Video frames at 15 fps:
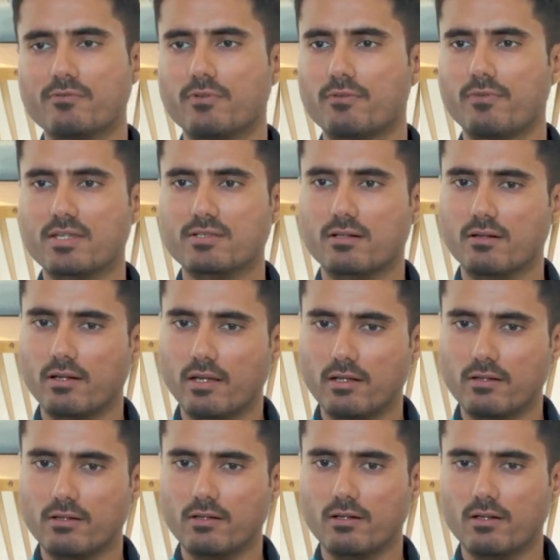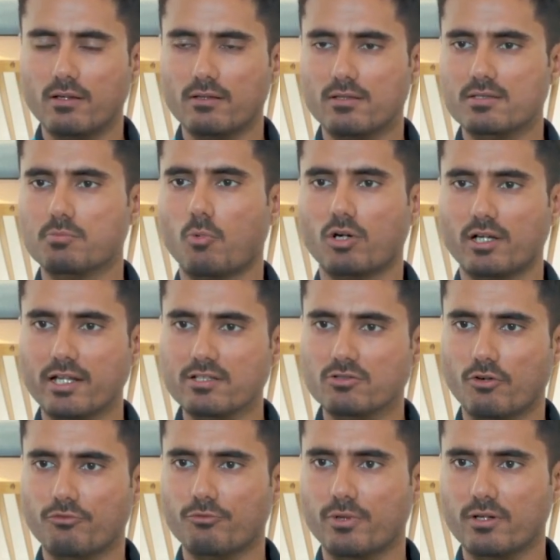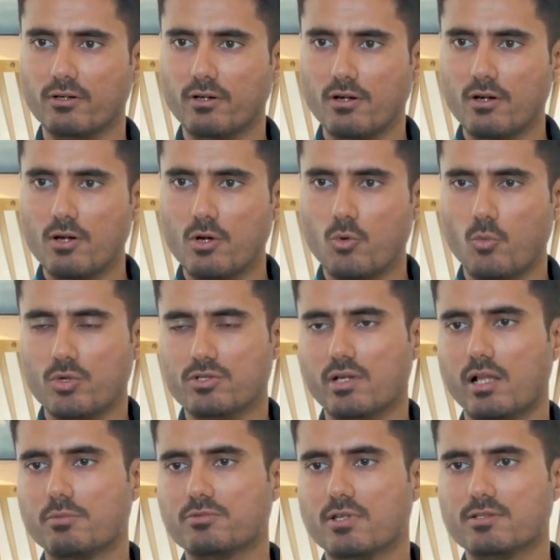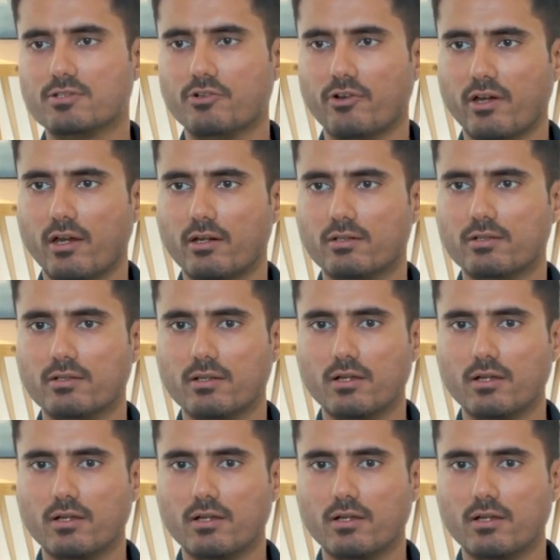invested in this modeling software, which helps us create